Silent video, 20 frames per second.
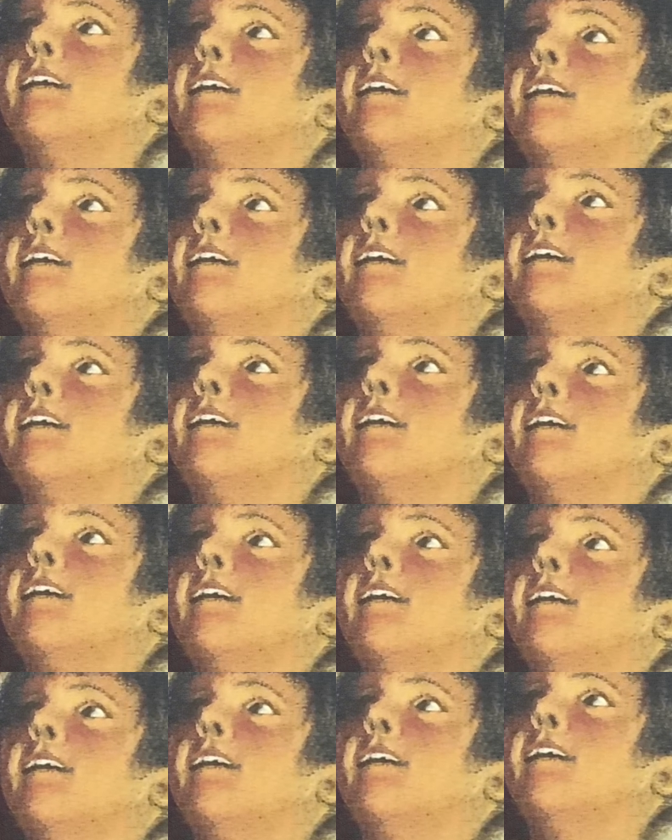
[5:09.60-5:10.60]

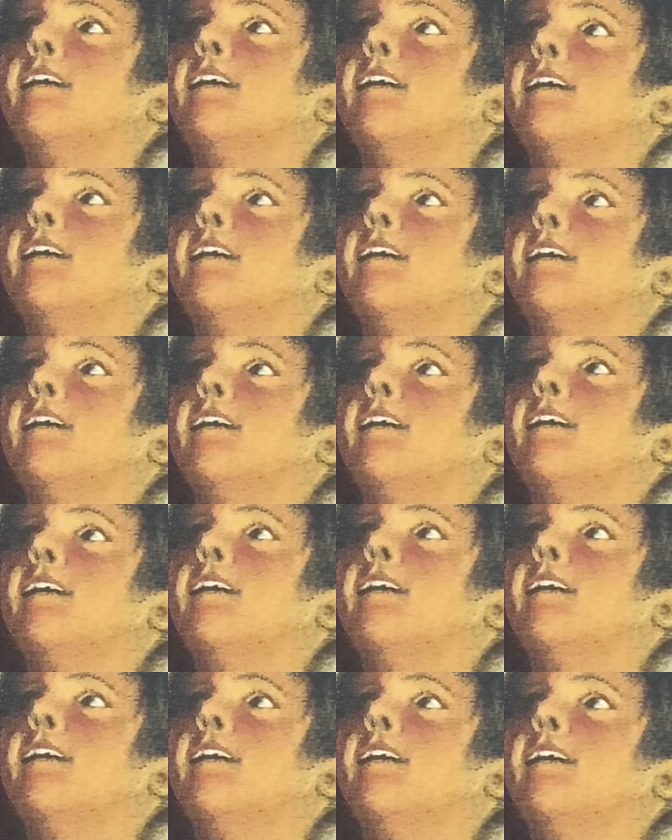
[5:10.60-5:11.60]
harness. The
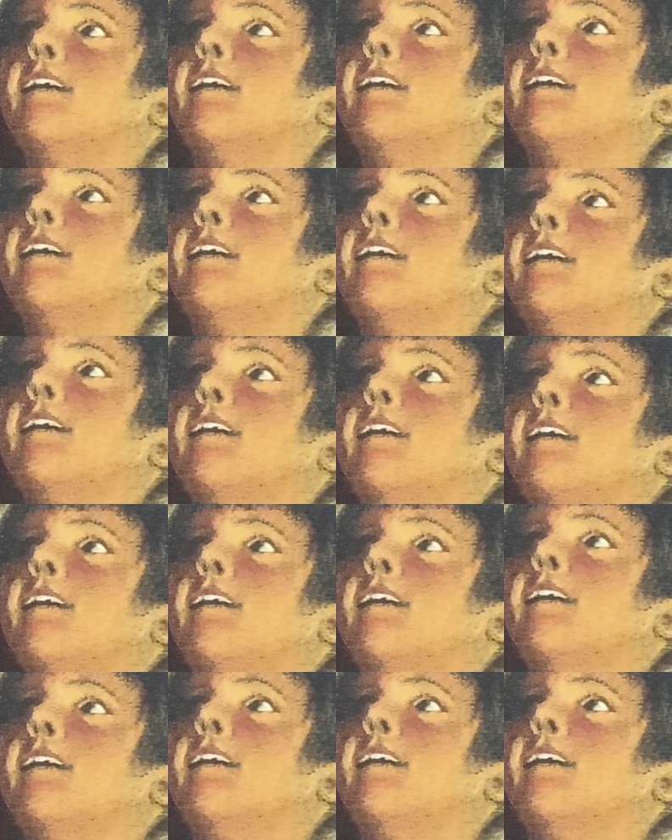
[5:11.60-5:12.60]
elf
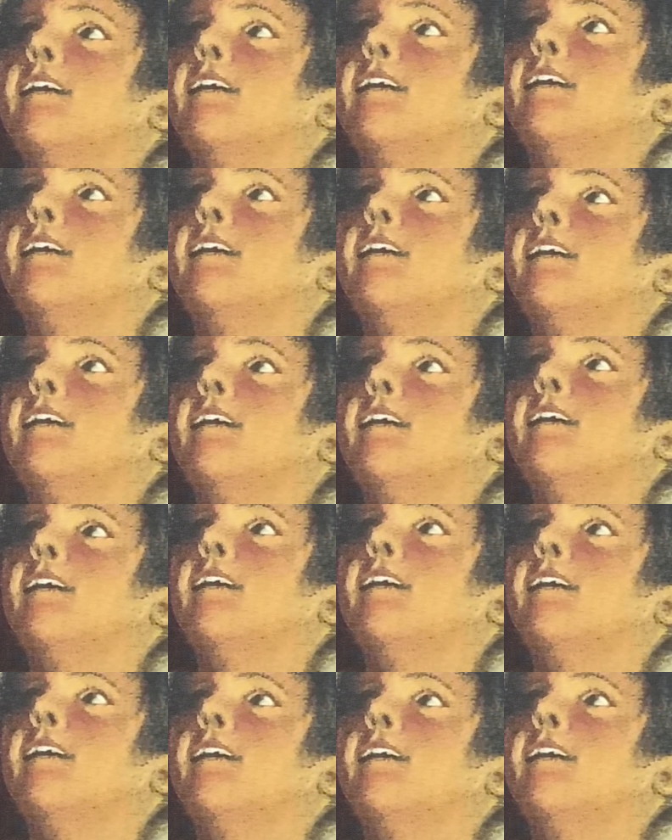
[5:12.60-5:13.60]
tossed it up to Santa.
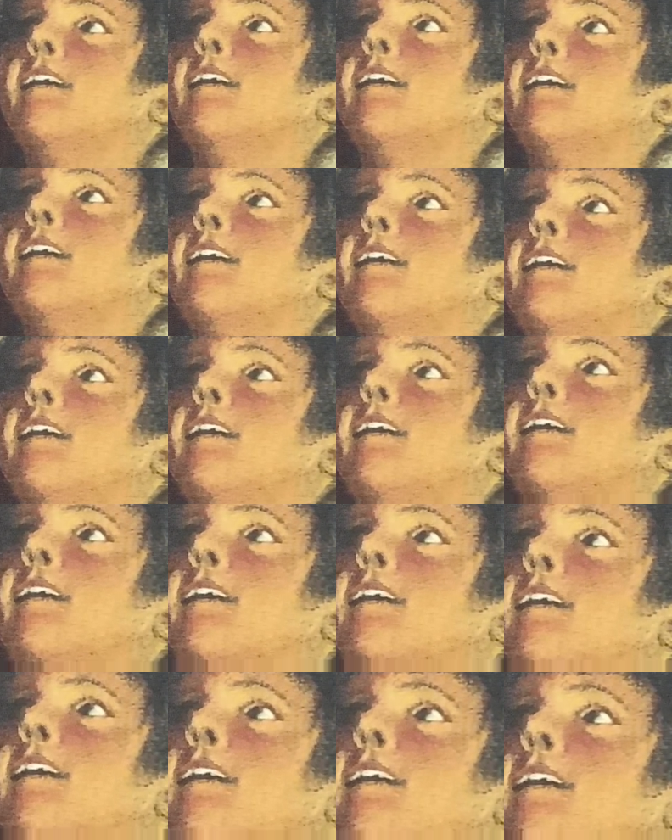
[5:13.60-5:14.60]
He stood
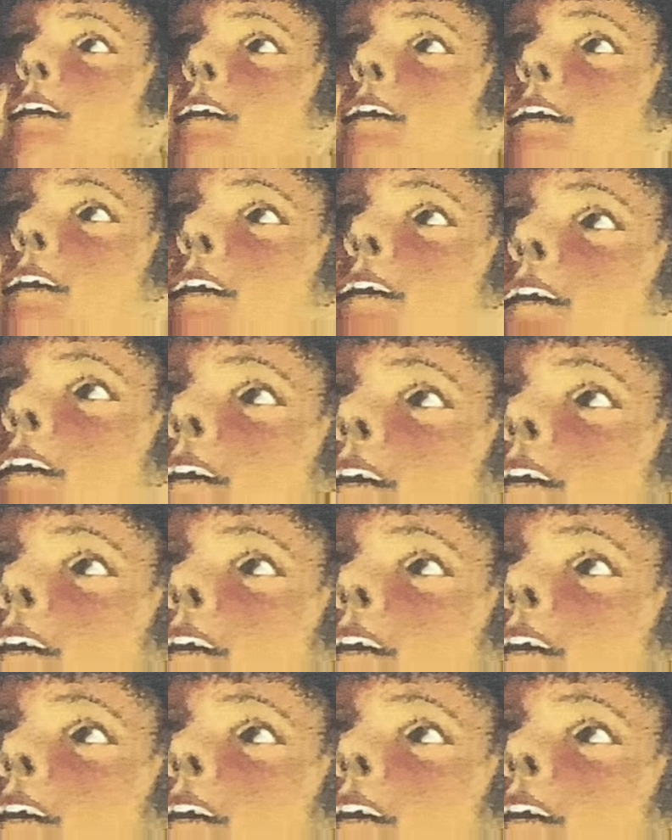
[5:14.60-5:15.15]
holding the bell